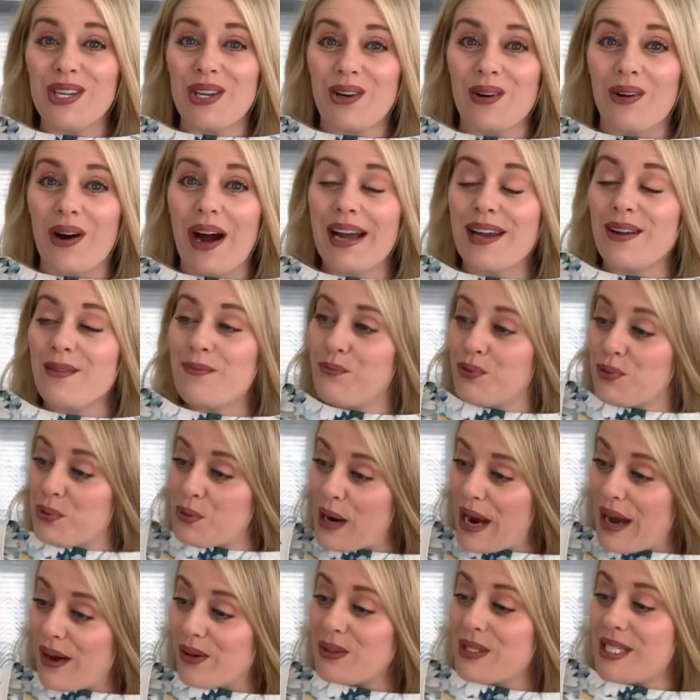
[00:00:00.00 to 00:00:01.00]
I am
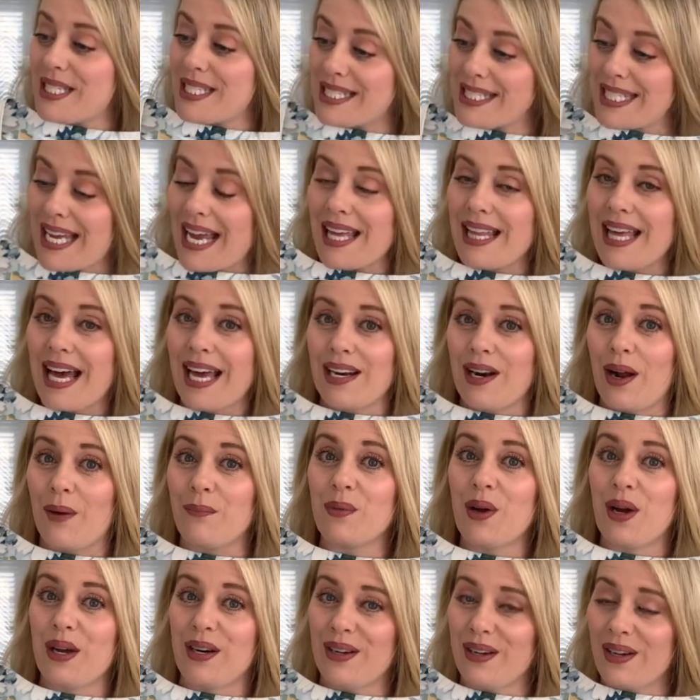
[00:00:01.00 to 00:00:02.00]
proud to say that.
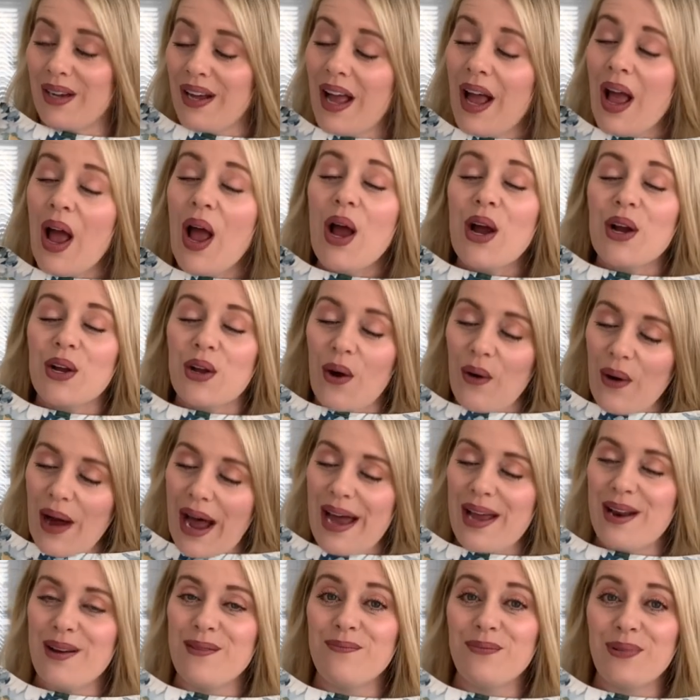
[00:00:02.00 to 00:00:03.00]
I'm gonna go
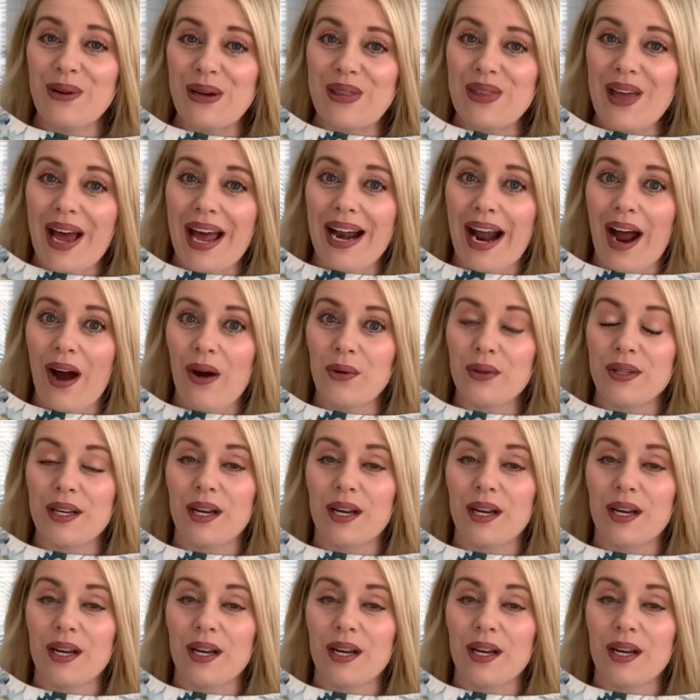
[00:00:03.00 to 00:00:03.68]
ahead and put that out